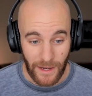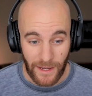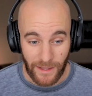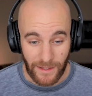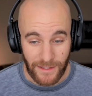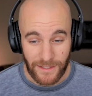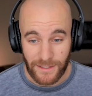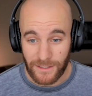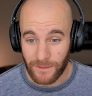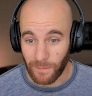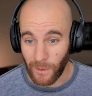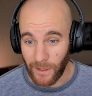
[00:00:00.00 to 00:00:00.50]

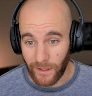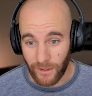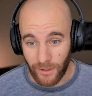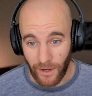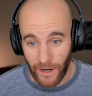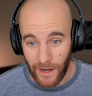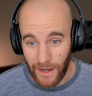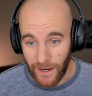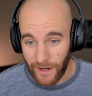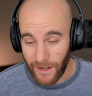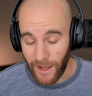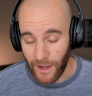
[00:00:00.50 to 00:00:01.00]
Man, this has been
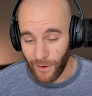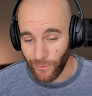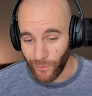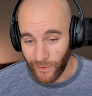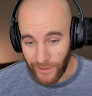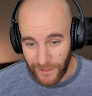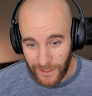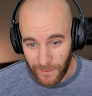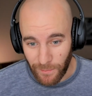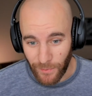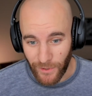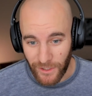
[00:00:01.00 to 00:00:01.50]
great. I
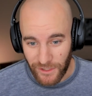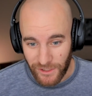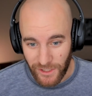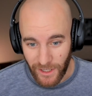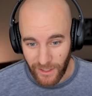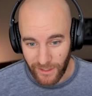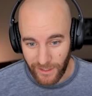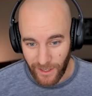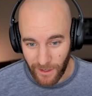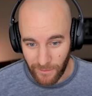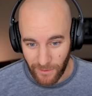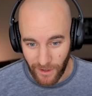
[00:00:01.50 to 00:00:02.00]
really
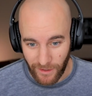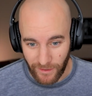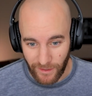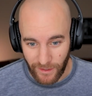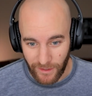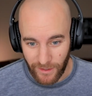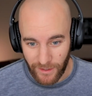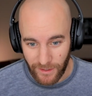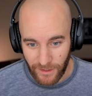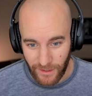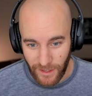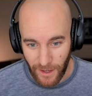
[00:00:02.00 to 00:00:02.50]
appreciate you coming on
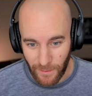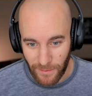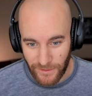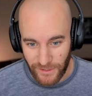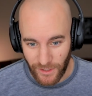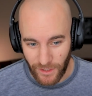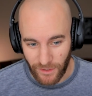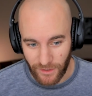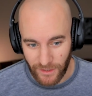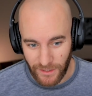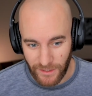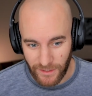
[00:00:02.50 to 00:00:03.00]
the
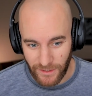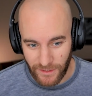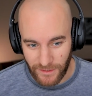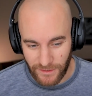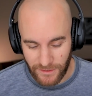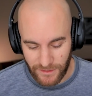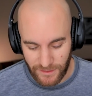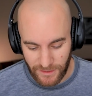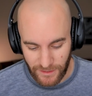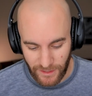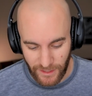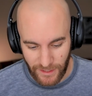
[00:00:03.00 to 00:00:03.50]
episode
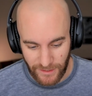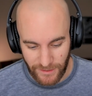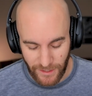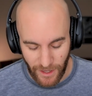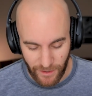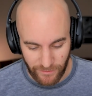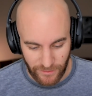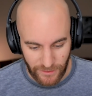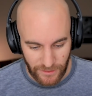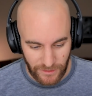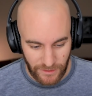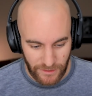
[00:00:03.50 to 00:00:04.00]
here today,
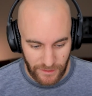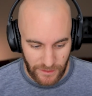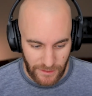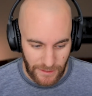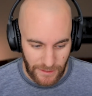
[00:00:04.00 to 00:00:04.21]
Devin.